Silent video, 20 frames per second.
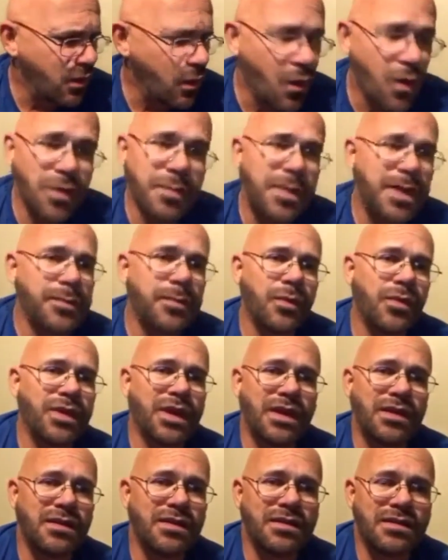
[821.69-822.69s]
all the people
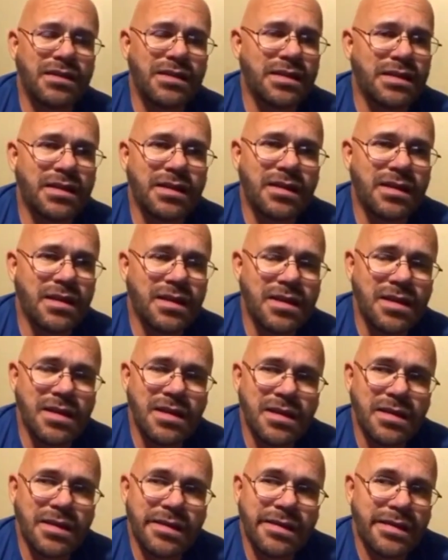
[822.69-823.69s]
that,
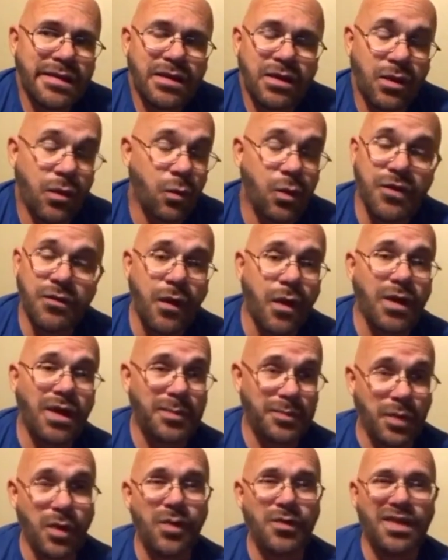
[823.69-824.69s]
we've
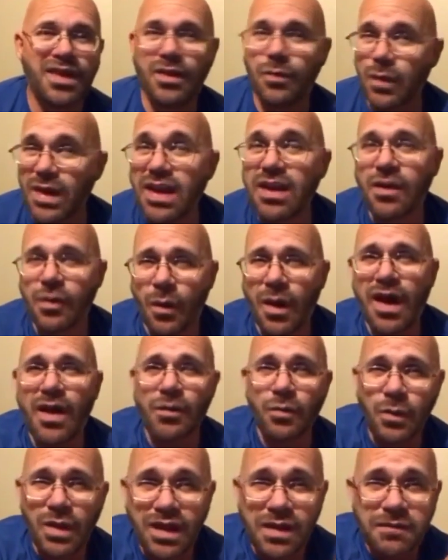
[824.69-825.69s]
already proven that we can go
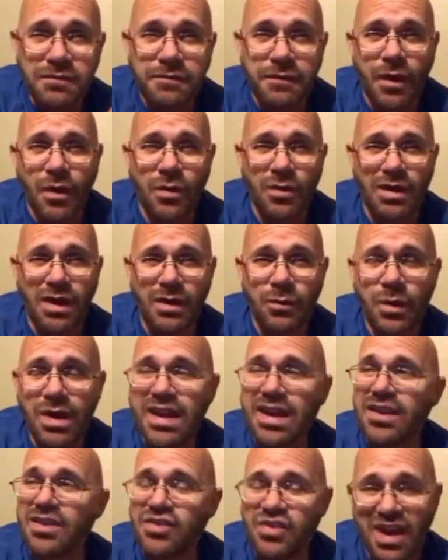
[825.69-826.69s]
out and we can vote and we
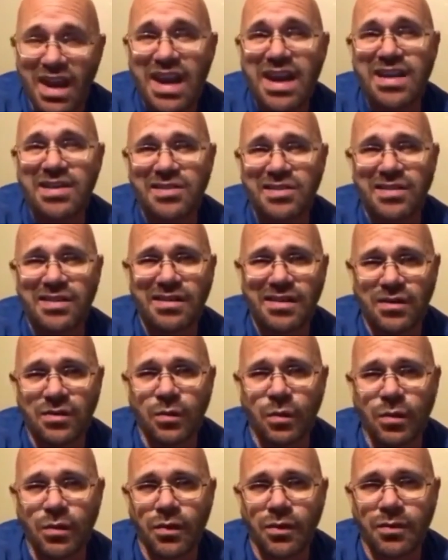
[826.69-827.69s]
can change
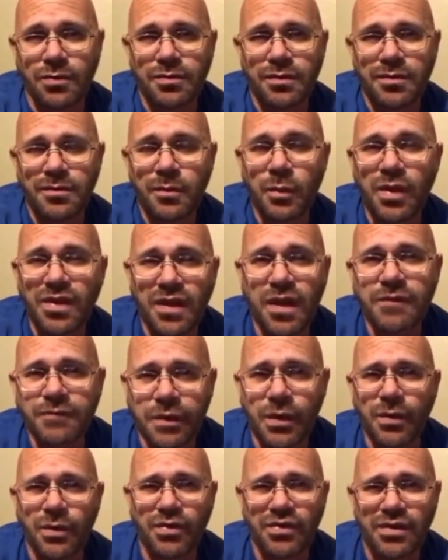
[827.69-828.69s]
this world with our
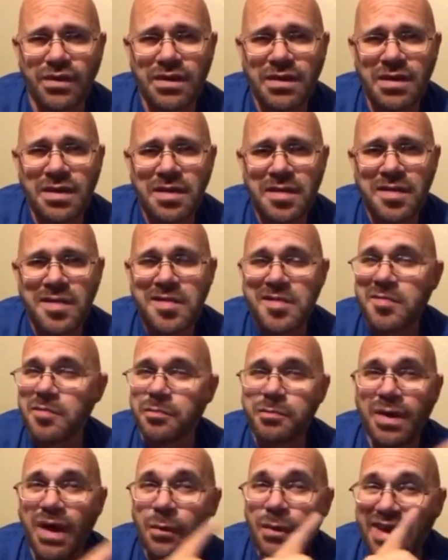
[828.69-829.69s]
votes.
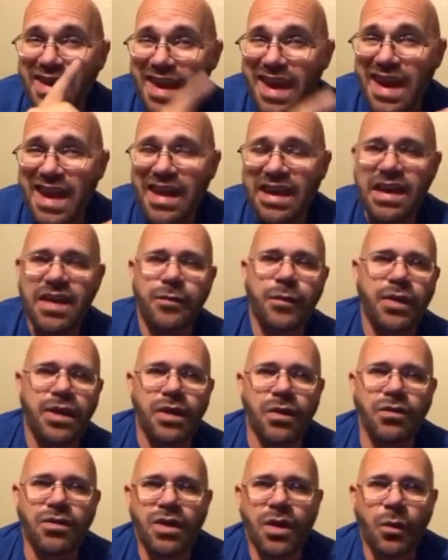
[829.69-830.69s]
But we can't if we
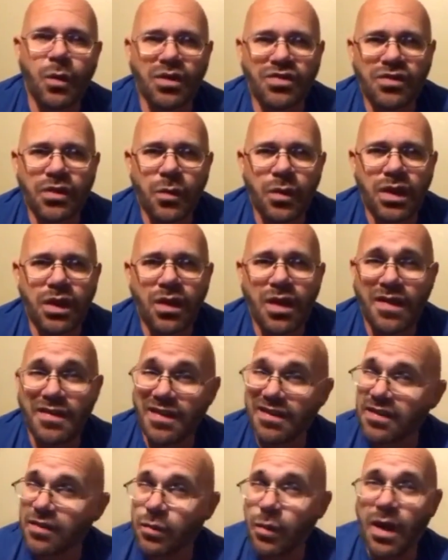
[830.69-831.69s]
don't know what's going on.
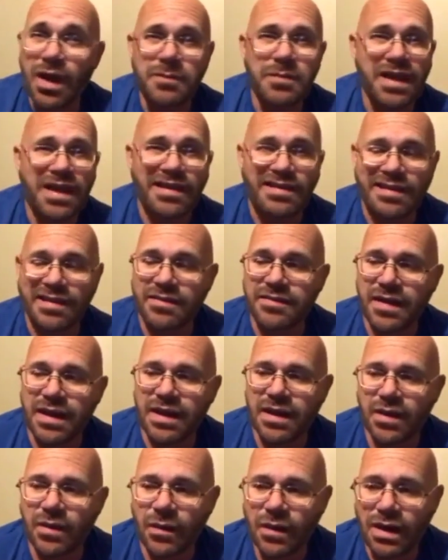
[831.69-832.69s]
This is why I'm making this
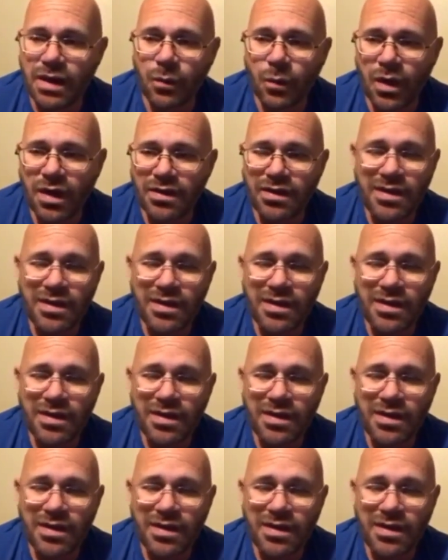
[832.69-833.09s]
video, and